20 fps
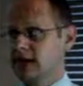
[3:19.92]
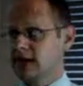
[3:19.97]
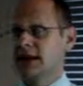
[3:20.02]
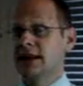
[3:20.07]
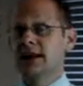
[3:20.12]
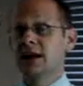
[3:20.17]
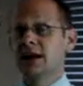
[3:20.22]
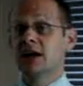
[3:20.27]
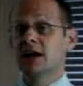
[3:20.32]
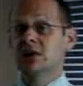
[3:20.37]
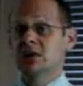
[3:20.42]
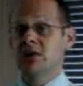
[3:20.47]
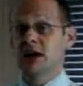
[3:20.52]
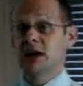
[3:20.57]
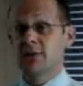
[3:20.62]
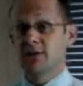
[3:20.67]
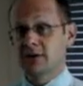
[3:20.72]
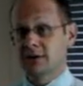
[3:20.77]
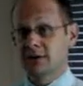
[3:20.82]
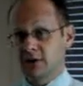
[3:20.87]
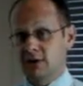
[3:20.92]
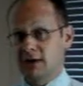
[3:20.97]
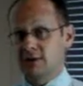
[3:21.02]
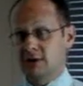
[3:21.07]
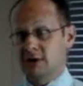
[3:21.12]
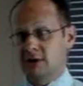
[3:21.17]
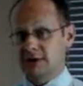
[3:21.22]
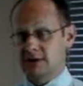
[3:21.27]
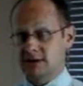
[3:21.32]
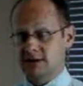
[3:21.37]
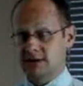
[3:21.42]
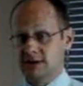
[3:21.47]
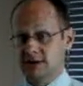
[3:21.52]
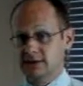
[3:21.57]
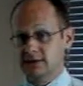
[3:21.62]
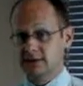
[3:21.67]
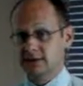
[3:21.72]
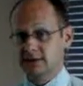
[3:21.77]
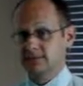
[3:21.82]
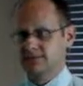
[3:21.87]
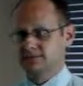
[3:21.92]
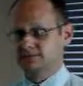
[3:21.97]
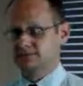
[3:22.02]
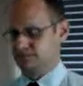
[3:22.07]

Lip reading: and a large number of collaborating centers.